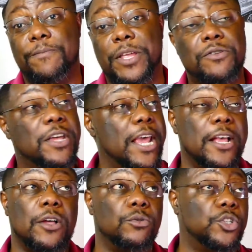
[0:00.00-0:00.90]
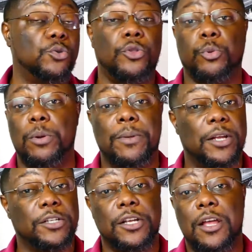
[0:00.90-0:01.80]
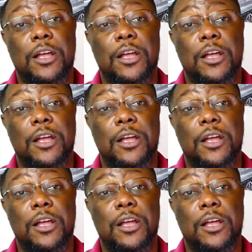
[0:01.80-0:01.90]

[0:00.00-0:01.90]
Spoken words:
and you can't go 2 to 3 months